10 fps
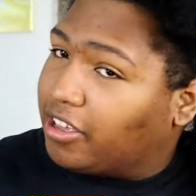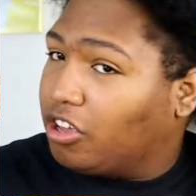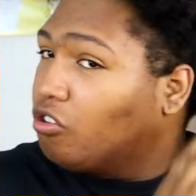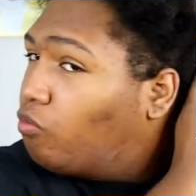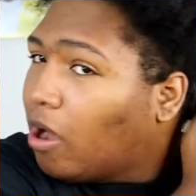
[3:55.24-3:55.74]

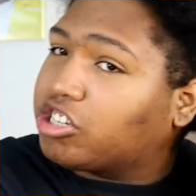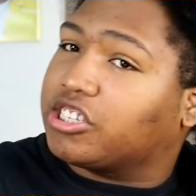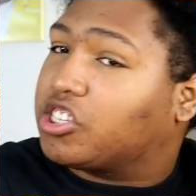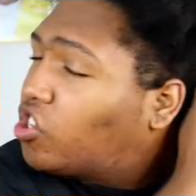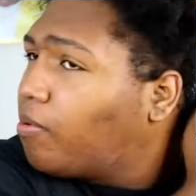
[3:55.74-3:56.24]
who watches
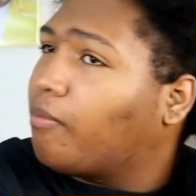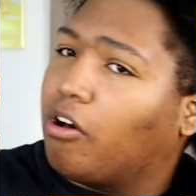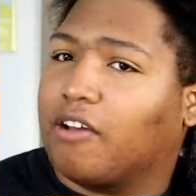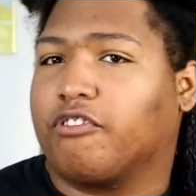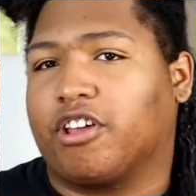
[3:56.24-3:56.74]
the Super Bowl
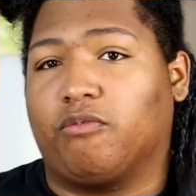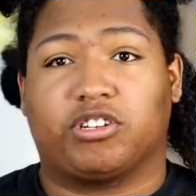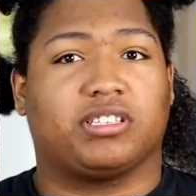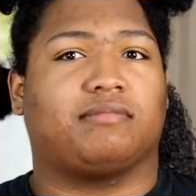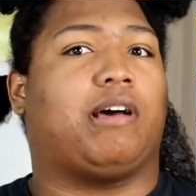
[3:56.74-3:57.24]
every year, which
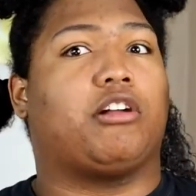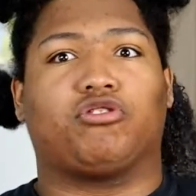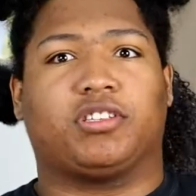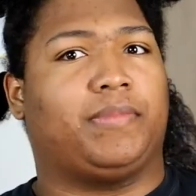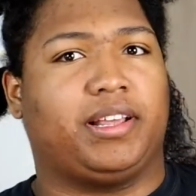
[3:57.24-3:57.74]
is
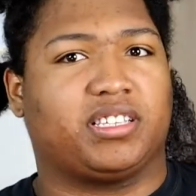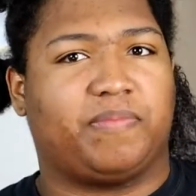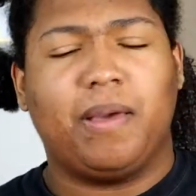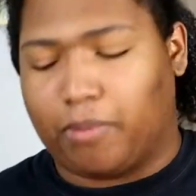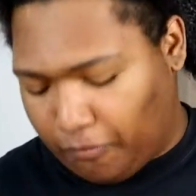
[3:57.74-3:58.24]
hundreds of millions of
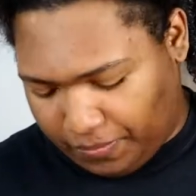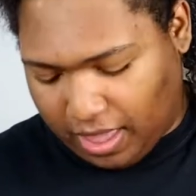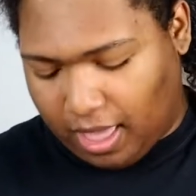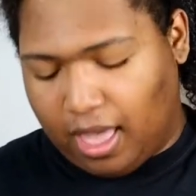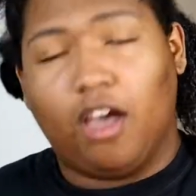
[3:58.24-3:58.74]
people,
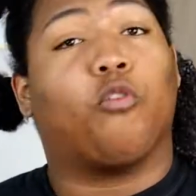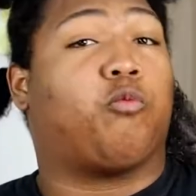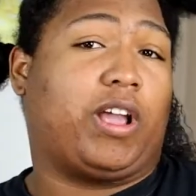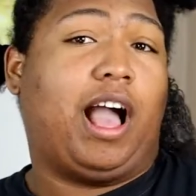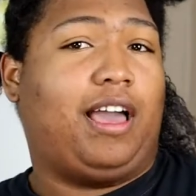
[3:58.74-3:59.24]

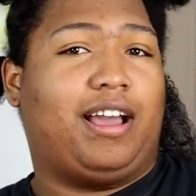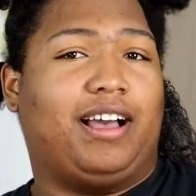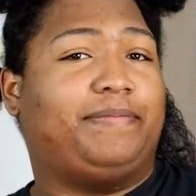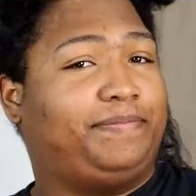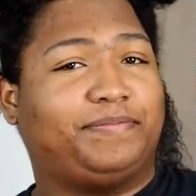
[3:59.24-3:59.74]

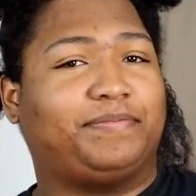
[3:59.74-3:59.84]
Rihanna